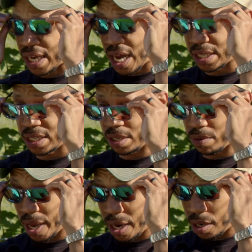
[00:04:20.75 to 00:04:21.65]
a content
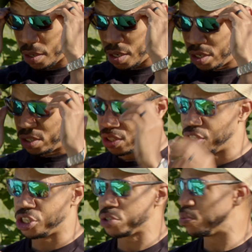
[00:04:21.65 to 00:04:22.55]
creator to
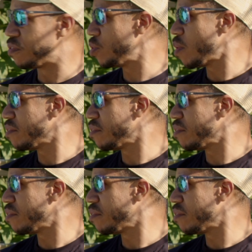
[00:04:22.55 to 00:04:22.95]
just review